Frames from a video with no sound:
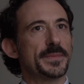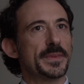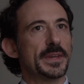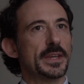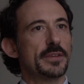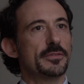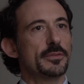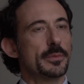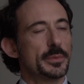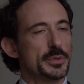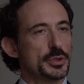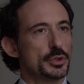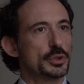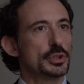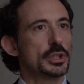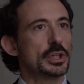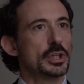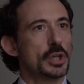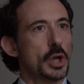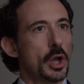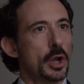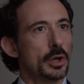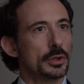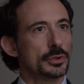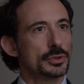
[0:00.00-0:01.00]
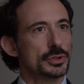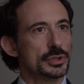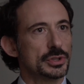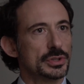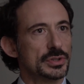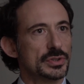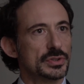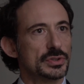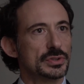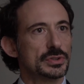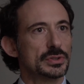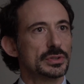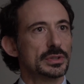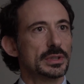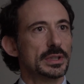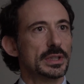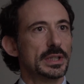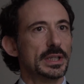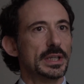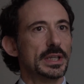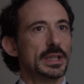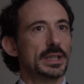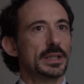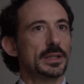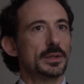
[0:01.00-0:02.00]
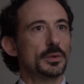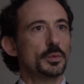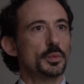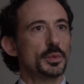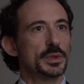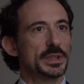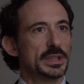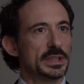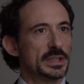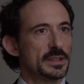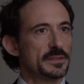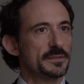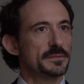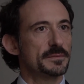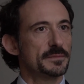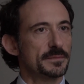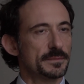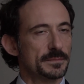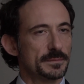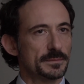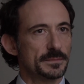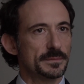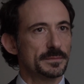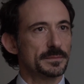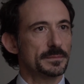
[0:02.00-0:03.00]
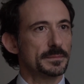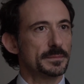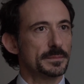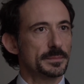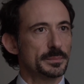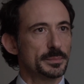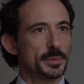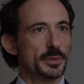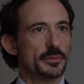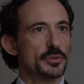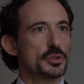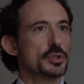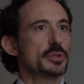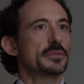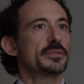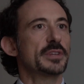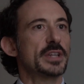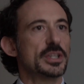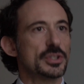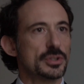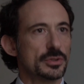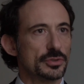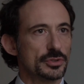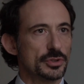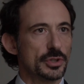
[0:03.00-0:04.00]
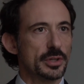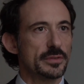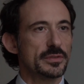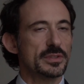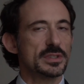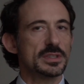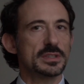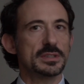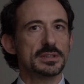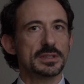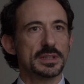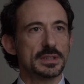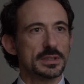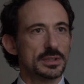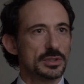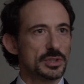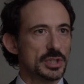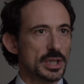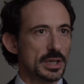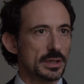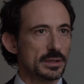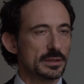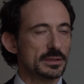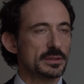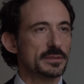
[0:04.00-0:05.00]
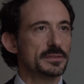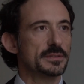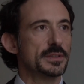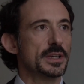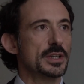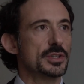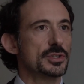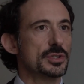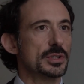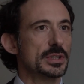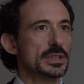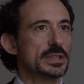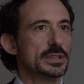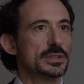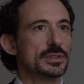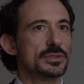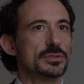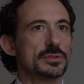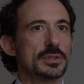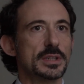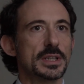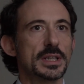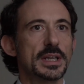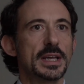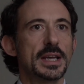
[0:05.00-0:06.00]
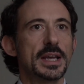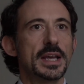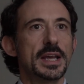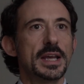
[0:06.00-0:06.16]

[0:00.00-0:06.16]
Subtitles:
information technologies within the provision of financial services and generally in the financial industry